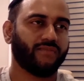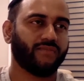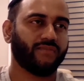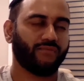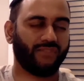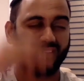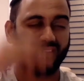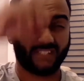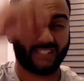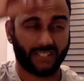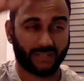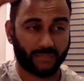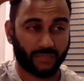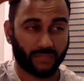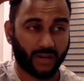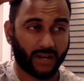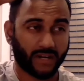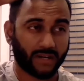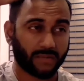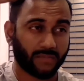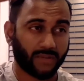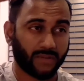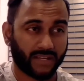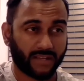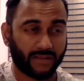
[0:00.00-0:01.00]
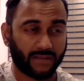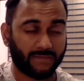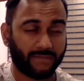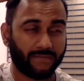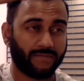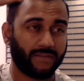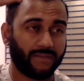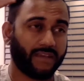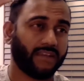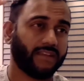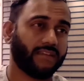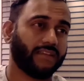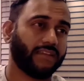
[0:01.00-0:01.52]
reaches product market
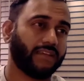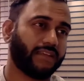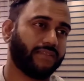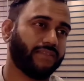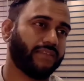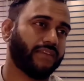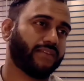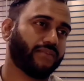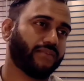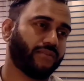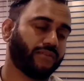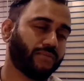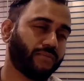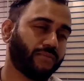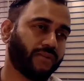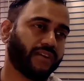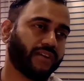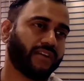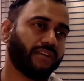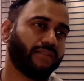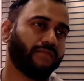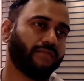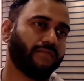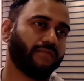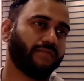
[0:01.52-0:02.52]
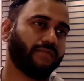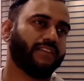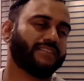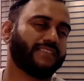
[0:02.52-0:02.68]
fit and then go to market fit.